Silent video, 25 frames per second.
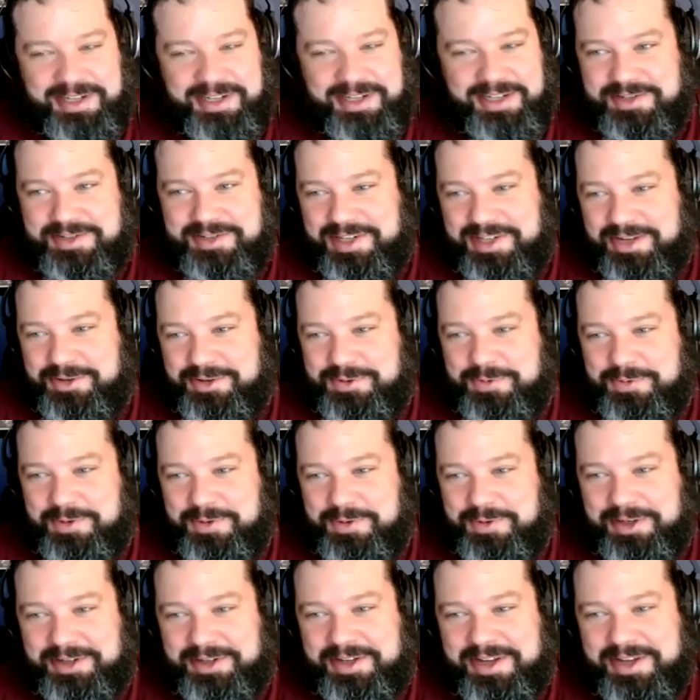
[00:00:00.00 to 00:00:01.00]
sales
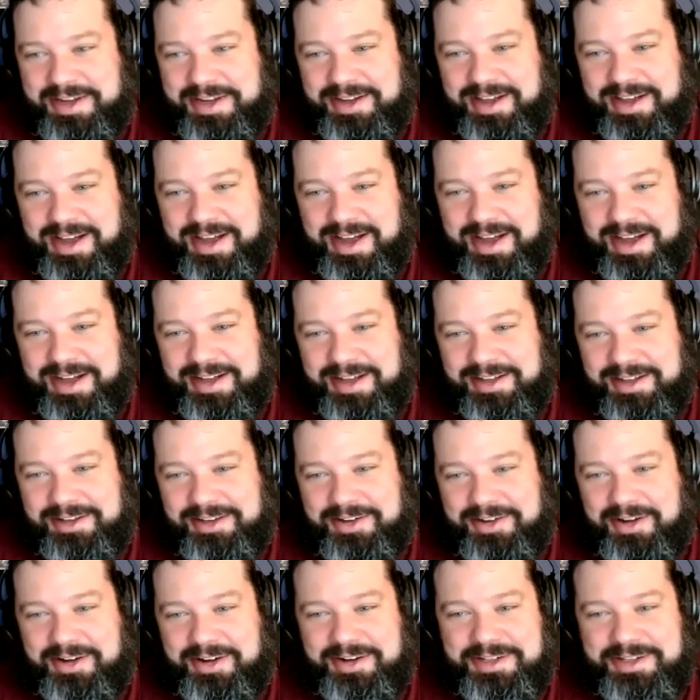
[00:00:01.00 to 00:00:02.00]
work
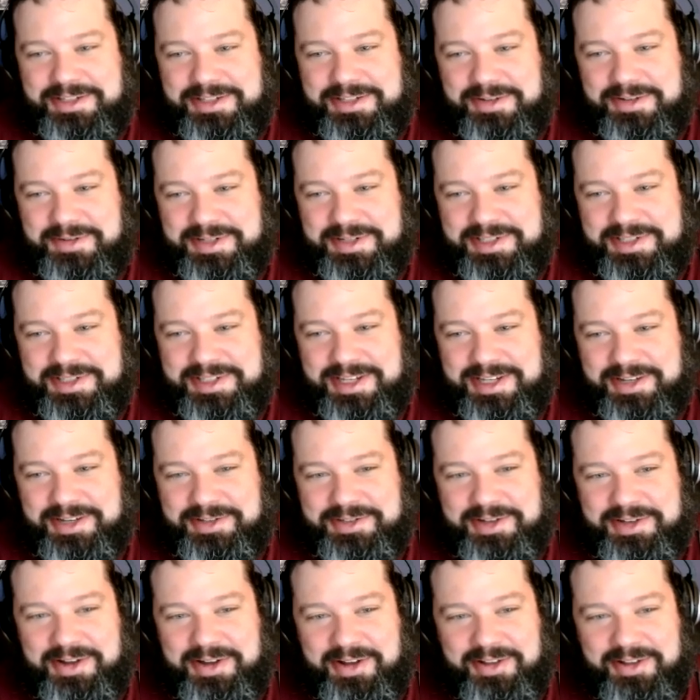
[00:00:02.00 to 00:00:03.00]
gone into a
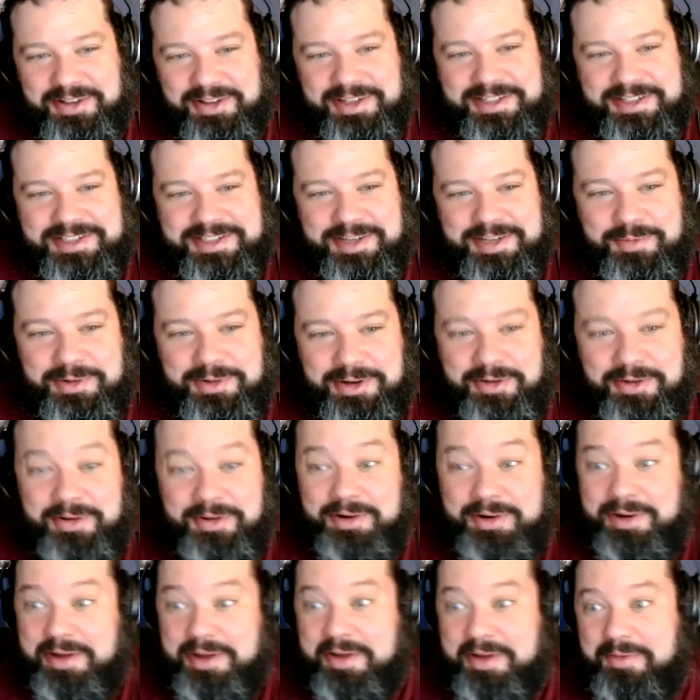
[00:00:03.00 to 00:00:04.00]
sales call and someone
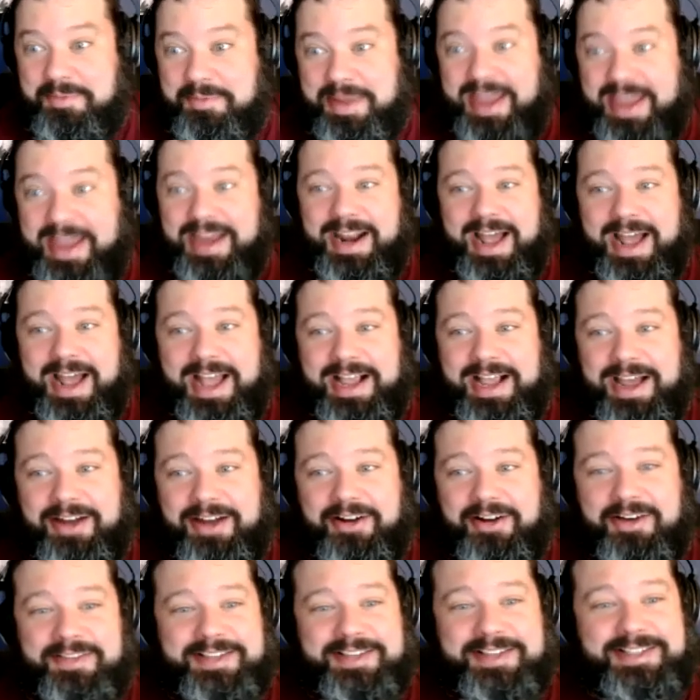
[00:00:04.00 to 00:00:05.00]
going, man, I
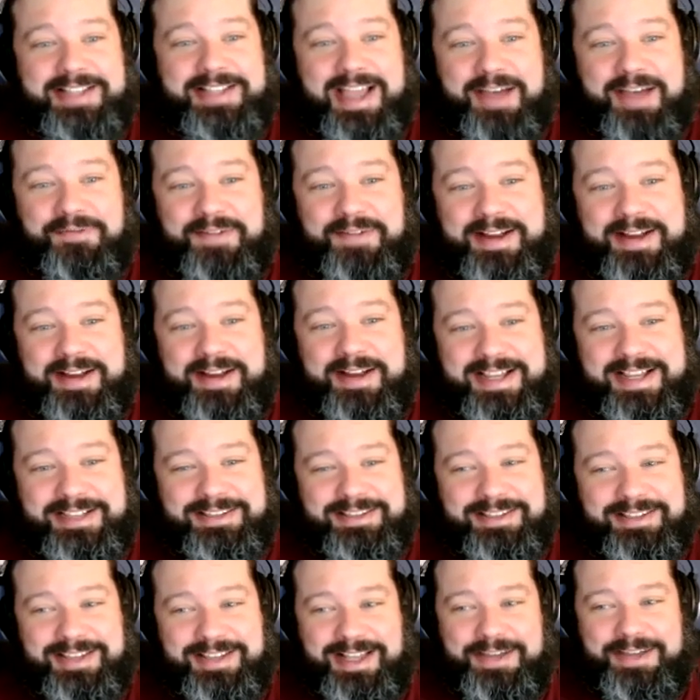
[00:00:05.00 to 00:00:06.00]
got all the staff I
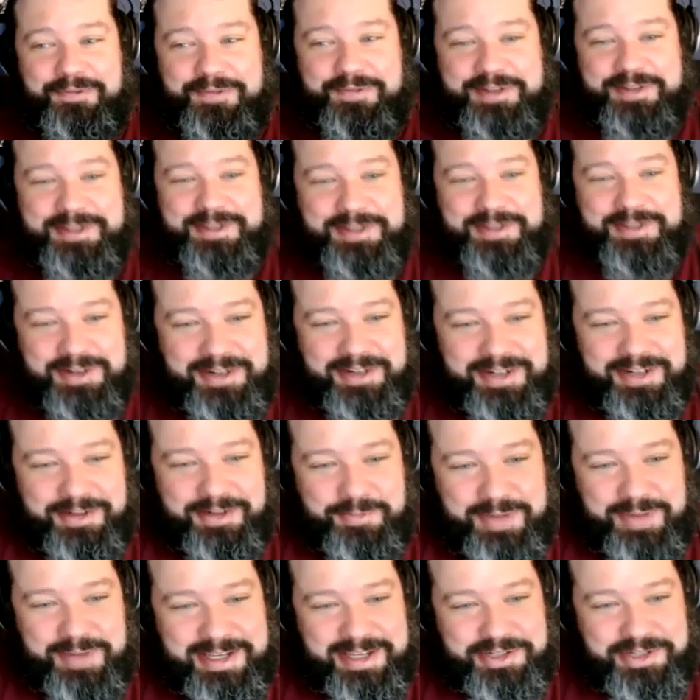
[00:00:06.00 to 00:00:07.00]
need. Life is good
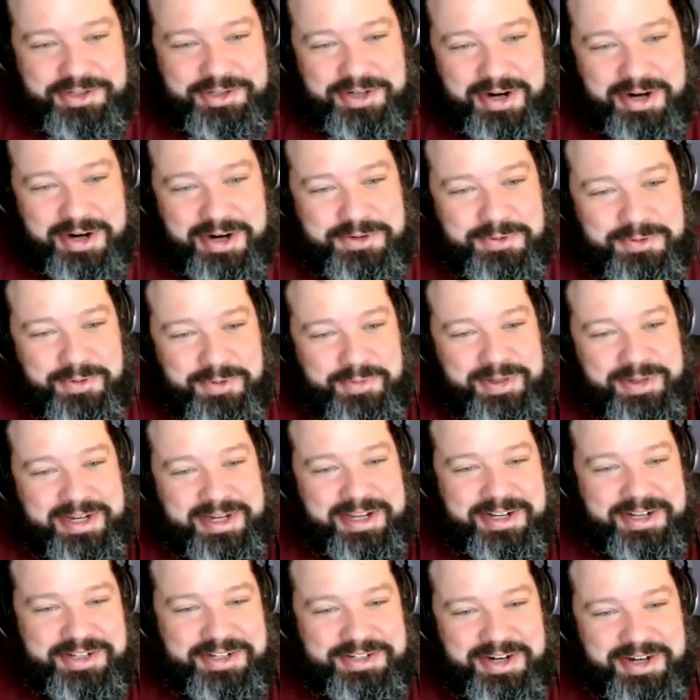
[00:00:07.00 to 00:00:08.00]
and we can charge what we
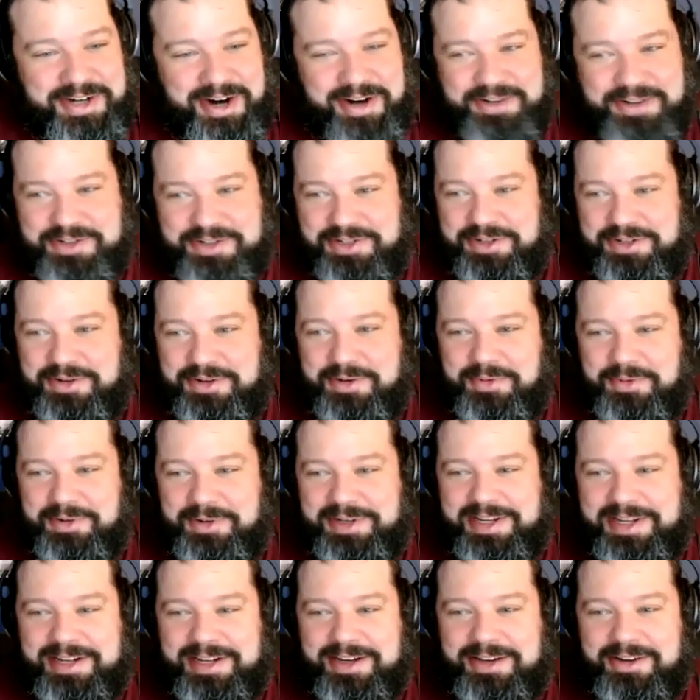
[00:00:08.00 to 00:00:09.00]
need to charge and do what
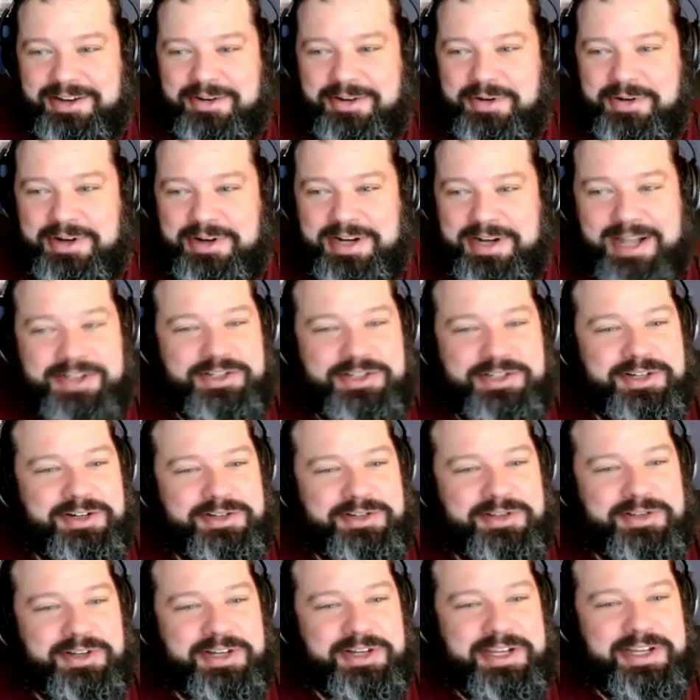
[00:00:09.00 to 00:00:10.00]
we need to do. And next
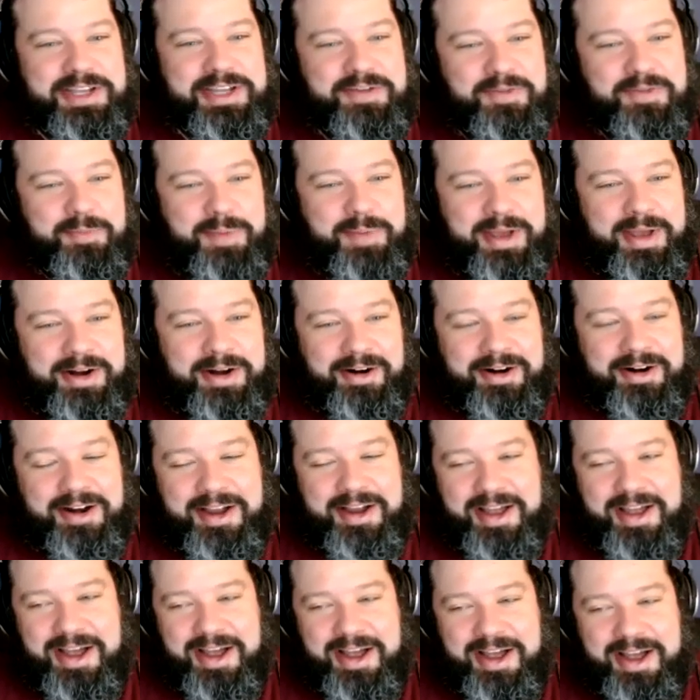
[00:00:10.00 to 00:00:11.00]
year's looking even better.
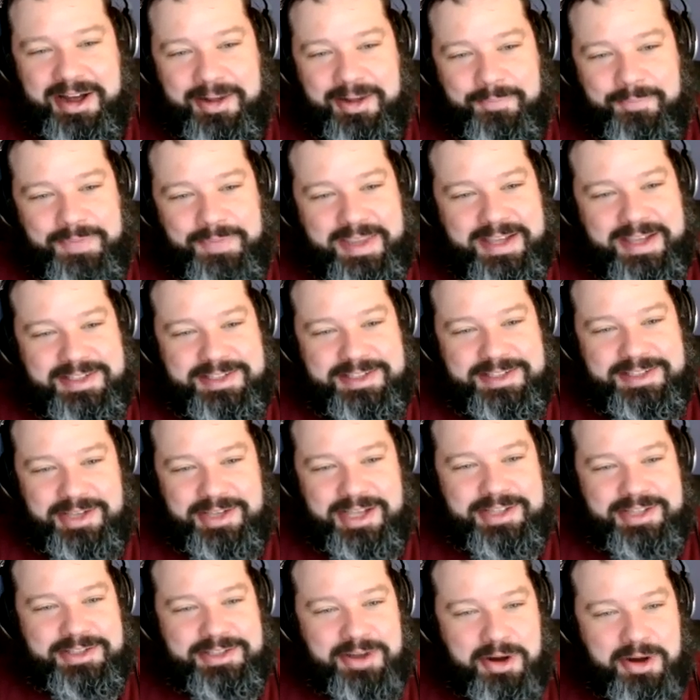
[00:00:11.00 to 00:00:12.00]

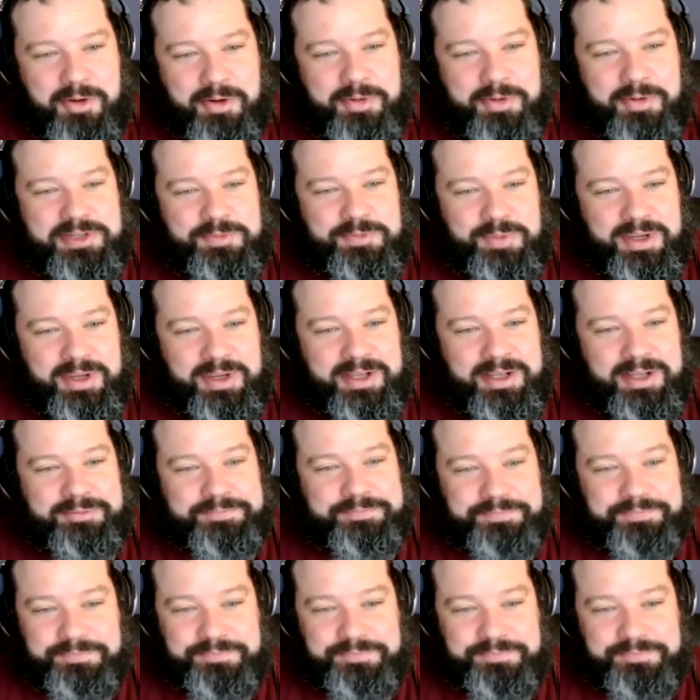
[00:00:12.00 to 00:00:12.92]
It's always been